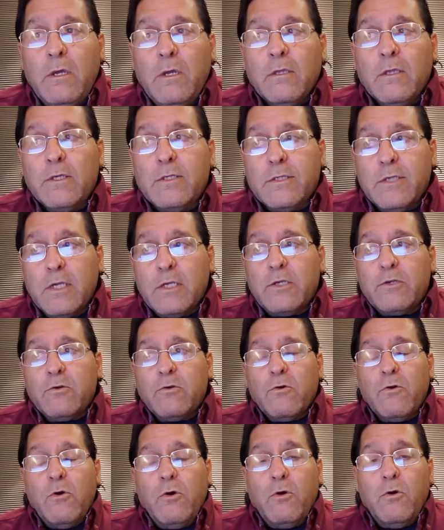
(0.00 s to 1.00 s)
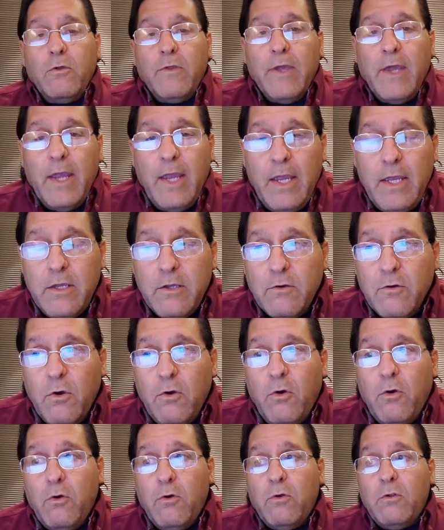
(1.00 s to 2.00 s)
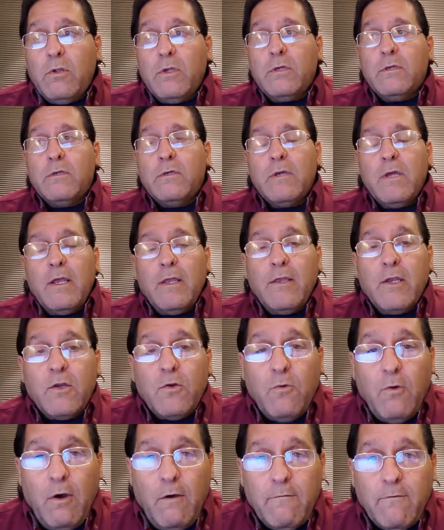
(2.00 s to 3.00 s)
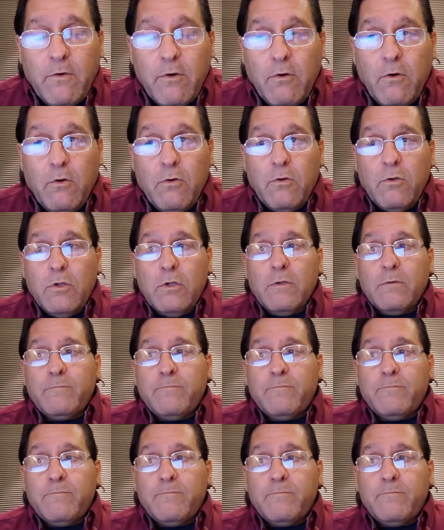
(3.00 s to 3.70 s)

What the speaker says: the 6-year-old, the 8-year-old, and the 12-year-old.